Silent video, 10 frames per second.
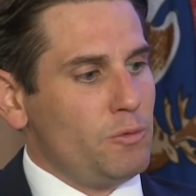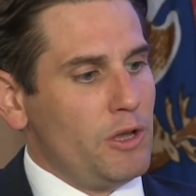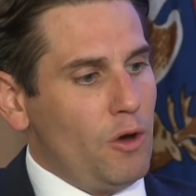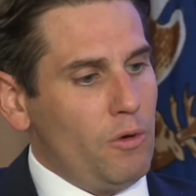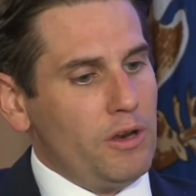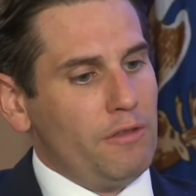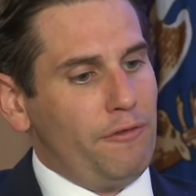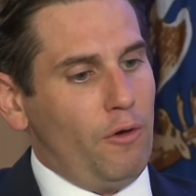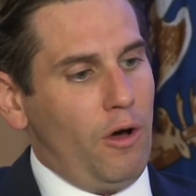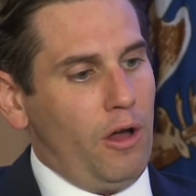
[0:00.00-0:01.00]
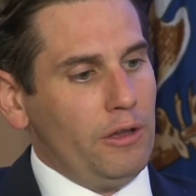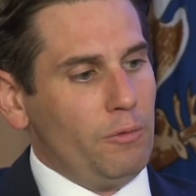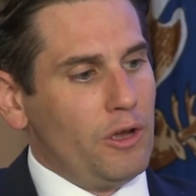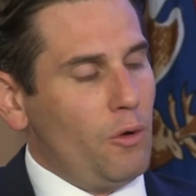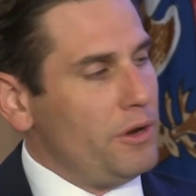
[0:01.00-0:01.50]
we go into the fall and
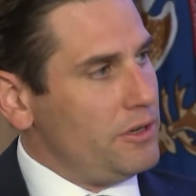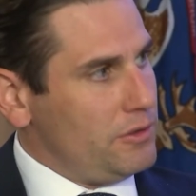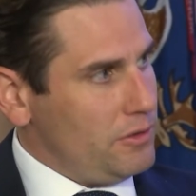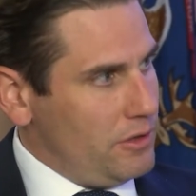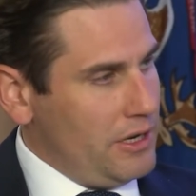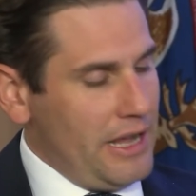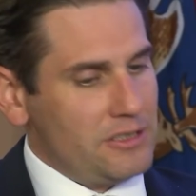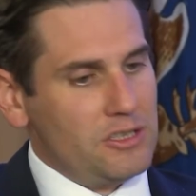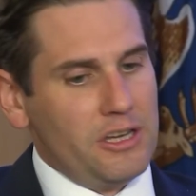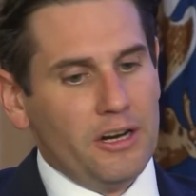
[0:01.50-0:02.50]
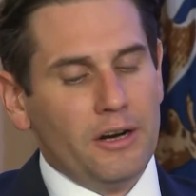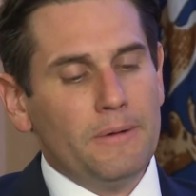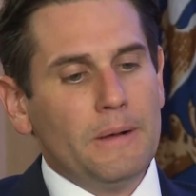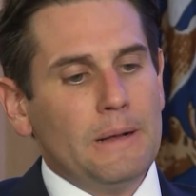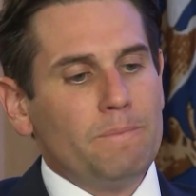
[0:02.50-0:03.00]
we go into the next year,
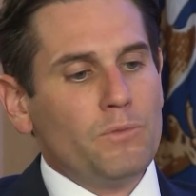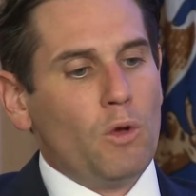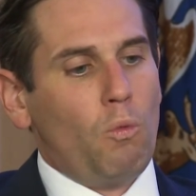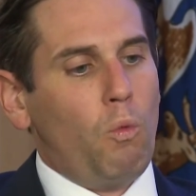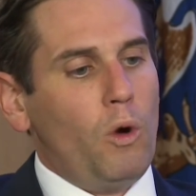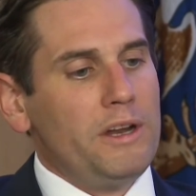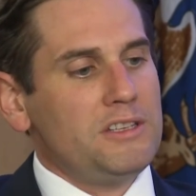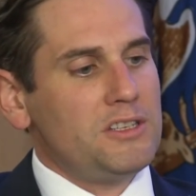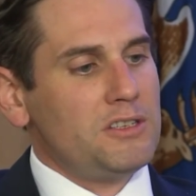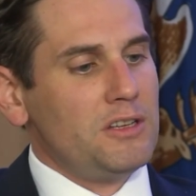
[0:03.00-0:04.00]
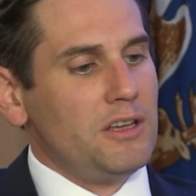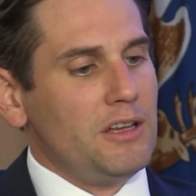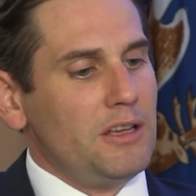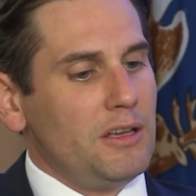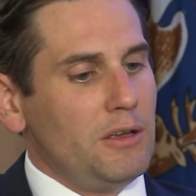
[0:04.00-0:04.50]
what is
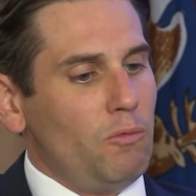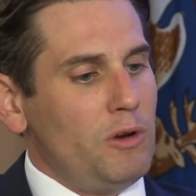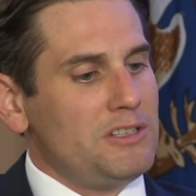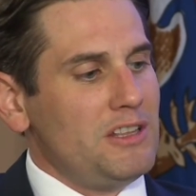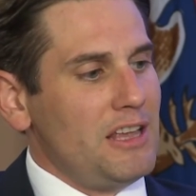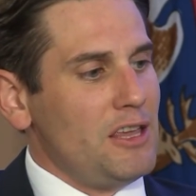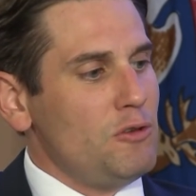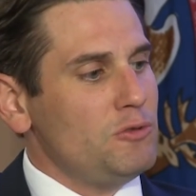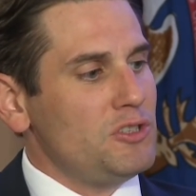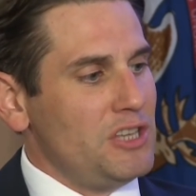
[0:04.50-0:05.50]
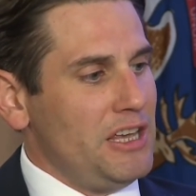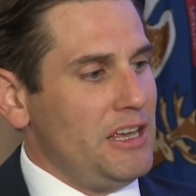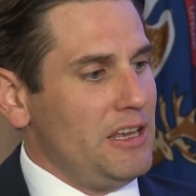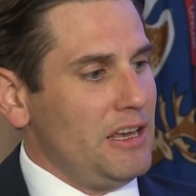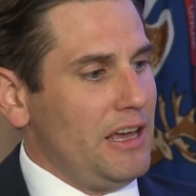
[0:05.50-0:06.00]
it that you
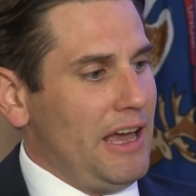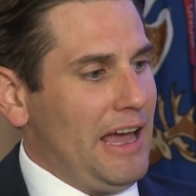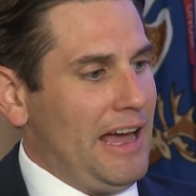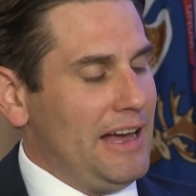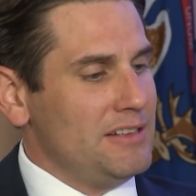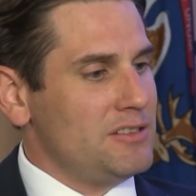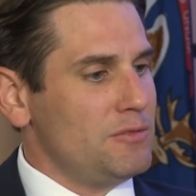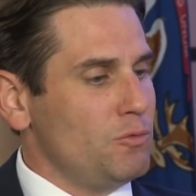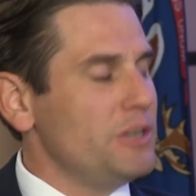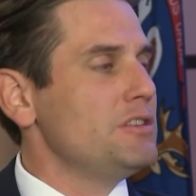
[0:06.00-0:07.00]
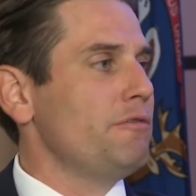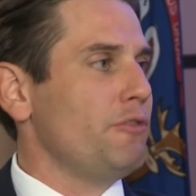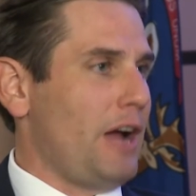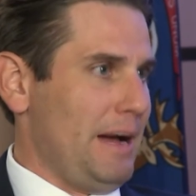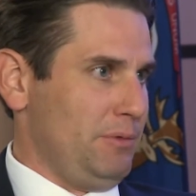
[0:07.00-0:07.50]
see as reason
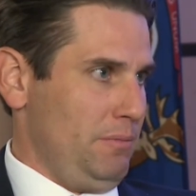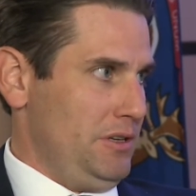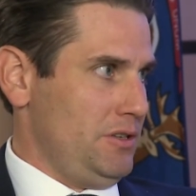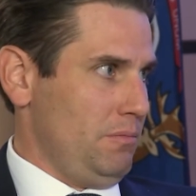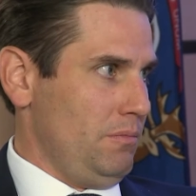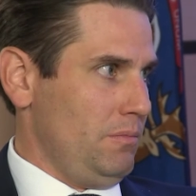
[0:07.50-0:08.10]
for optimism?